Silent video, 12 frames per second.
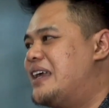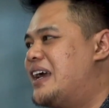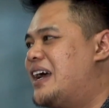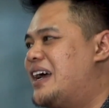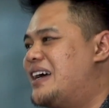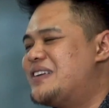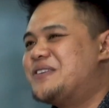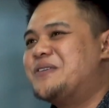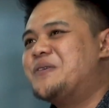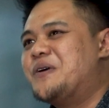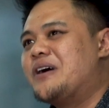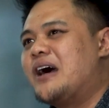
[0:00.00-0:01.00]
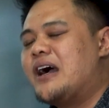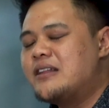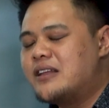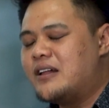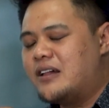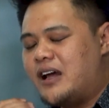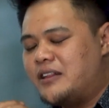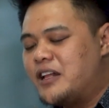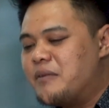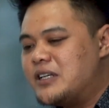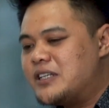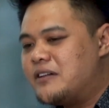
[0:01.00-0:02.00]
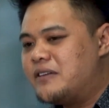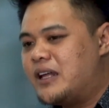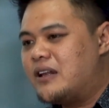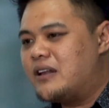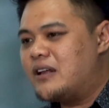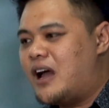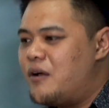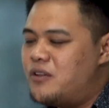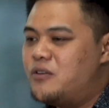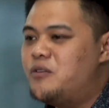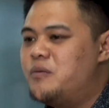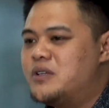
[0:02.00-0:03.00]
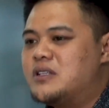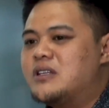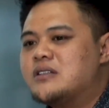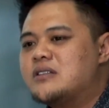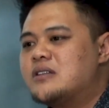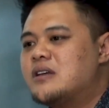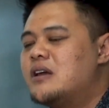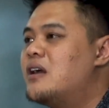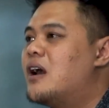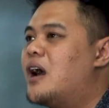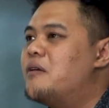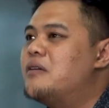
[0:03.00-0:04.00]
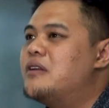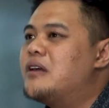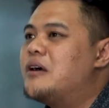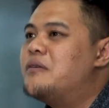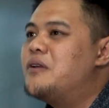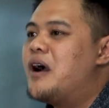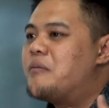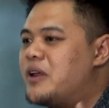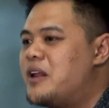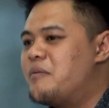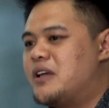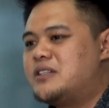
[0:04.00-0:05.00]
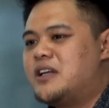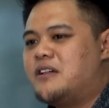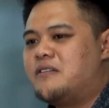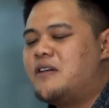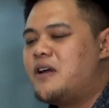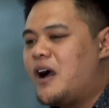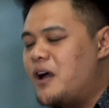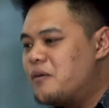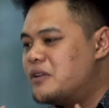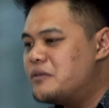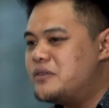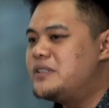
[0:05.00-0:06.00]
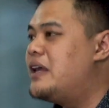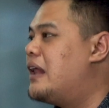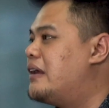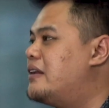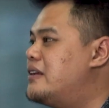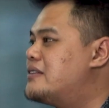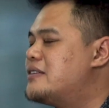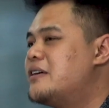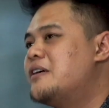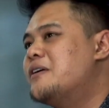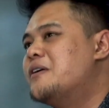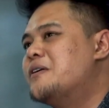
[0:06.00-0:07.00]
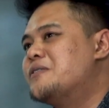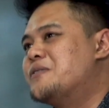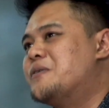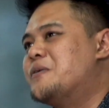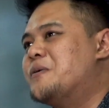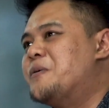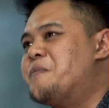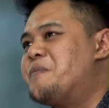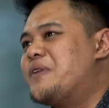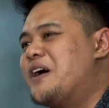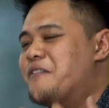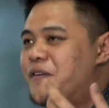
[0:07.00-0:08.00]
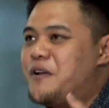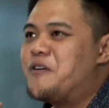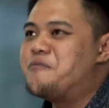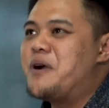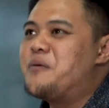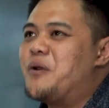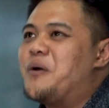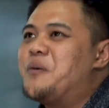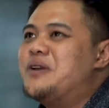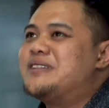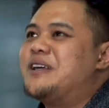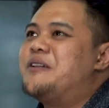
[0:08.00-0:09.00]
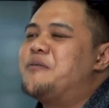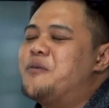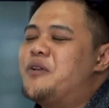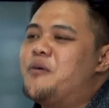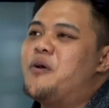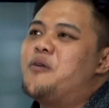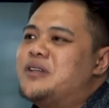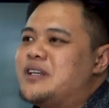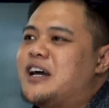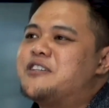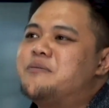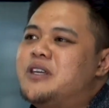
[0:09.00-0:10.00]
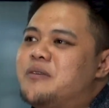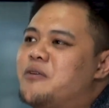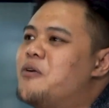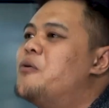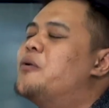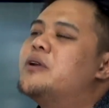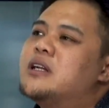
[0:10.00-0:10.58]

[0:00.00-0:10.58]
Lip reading: Yeah. So I tell myself that I want to do business. I want to upgrade myself. I don't want to stay like this. So a friend of mine will always ask me, bro,